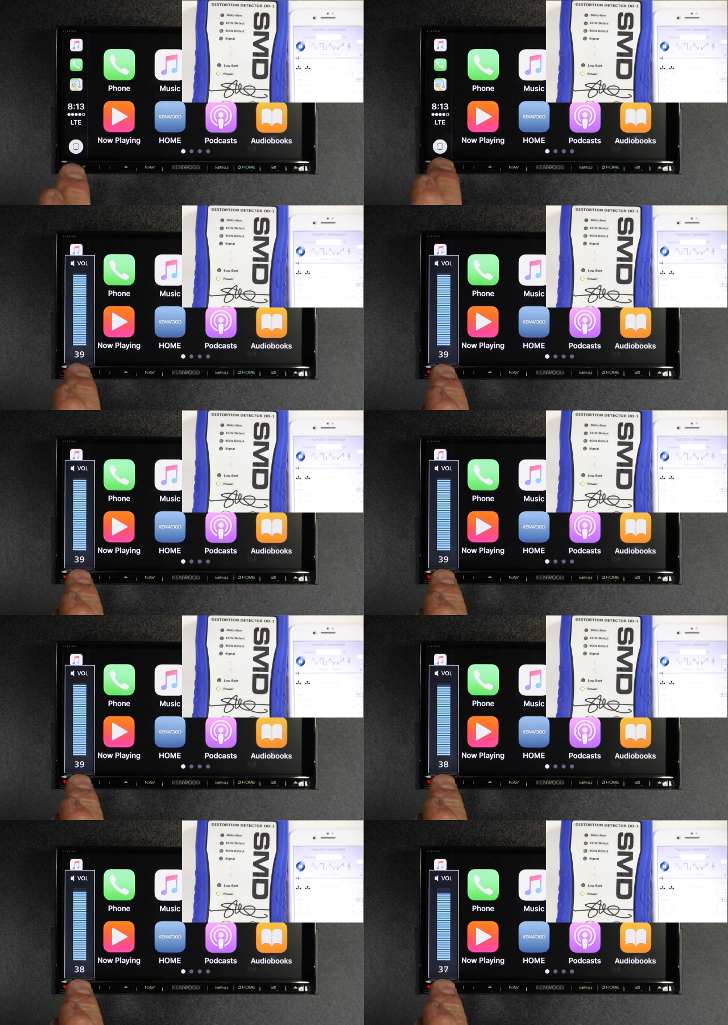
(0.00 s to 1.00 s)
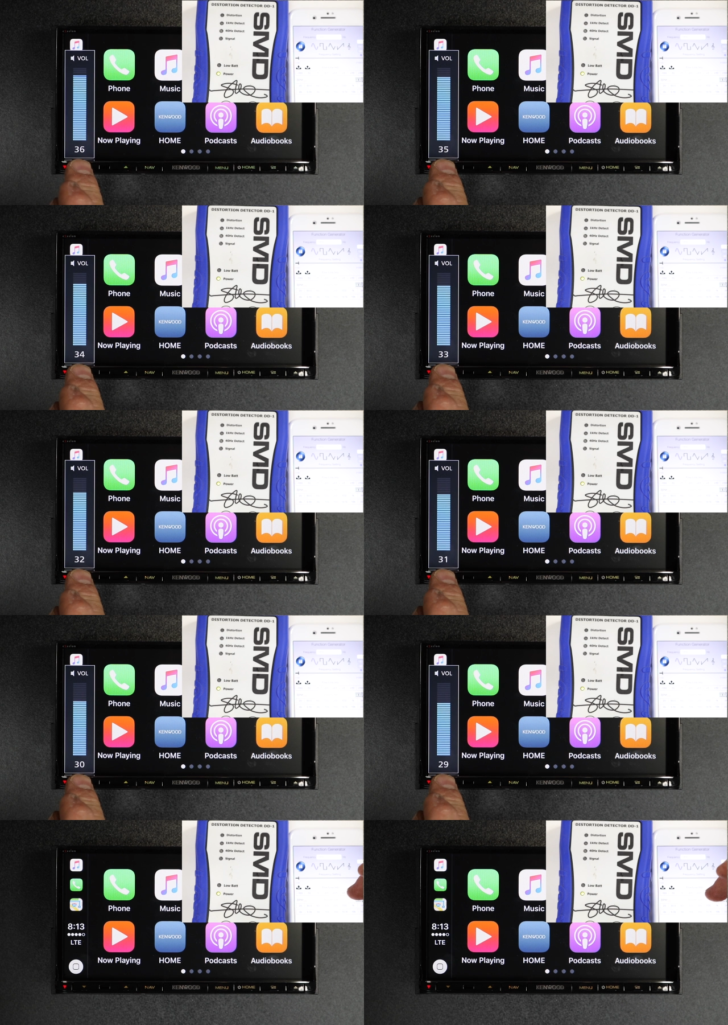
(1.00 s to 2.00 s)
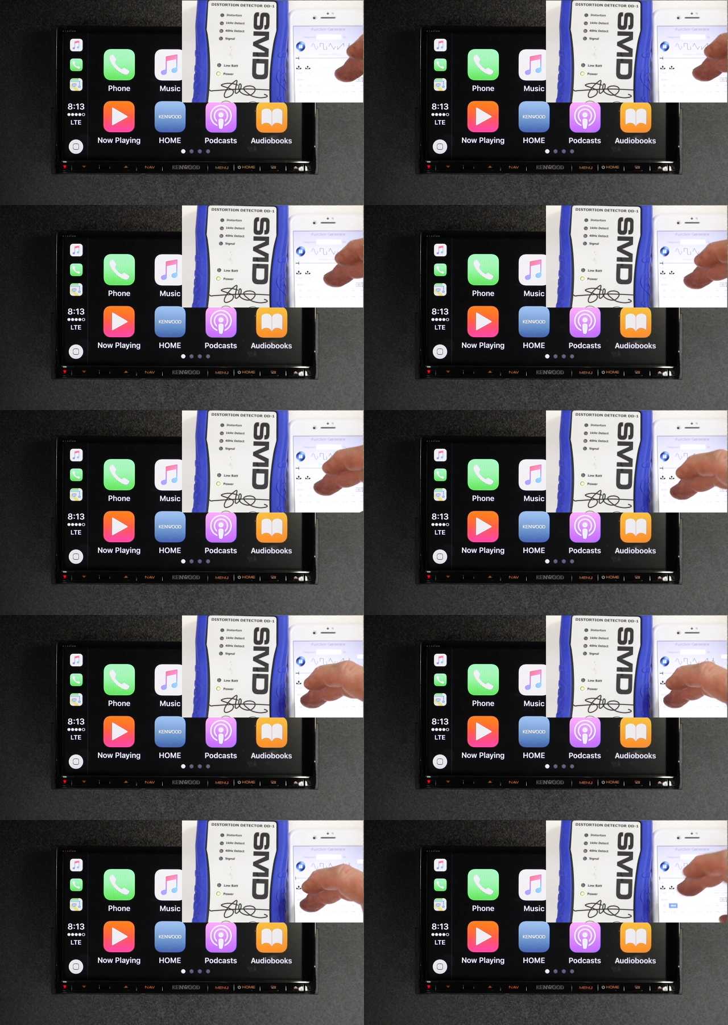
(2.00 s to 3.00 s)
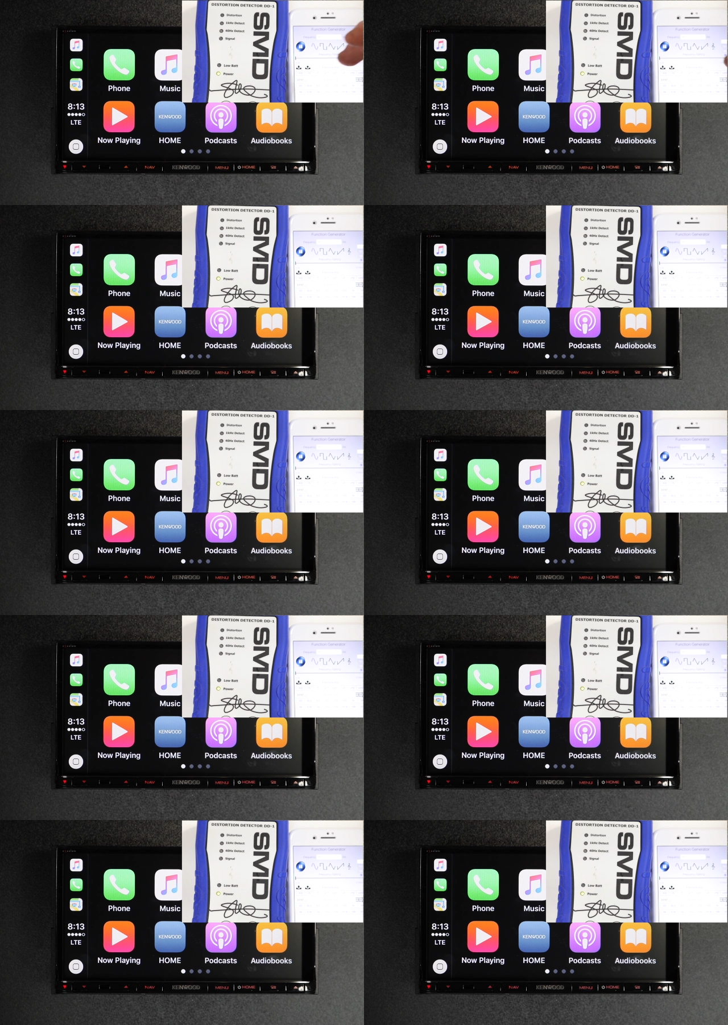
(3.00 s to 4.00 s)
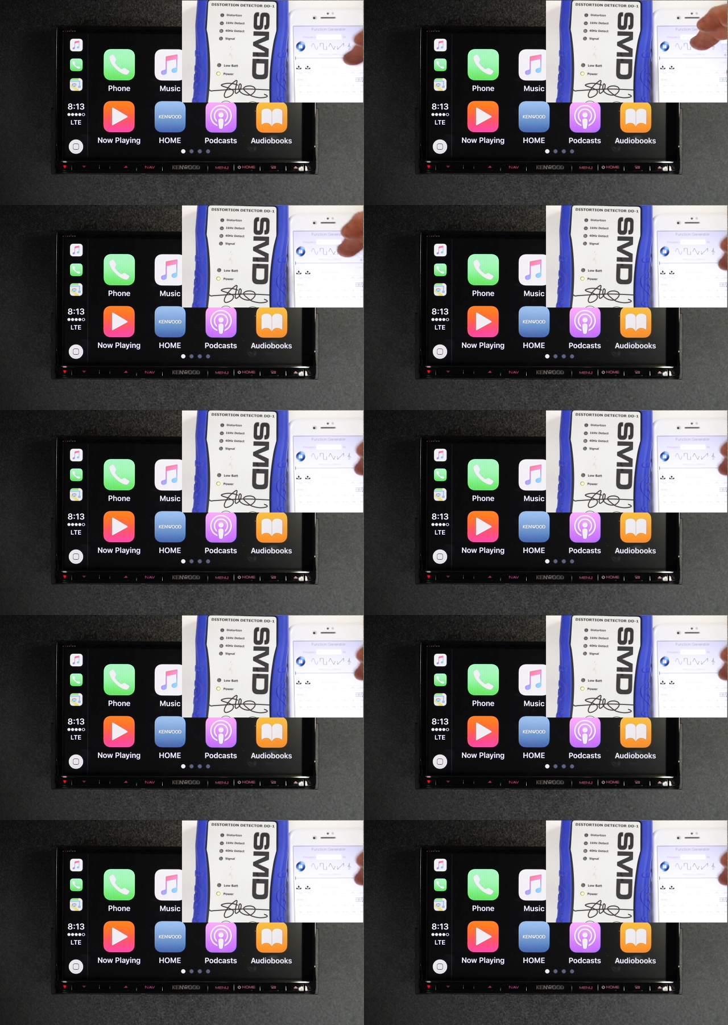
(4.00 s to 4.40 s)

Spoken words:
[unreadable: no face in view]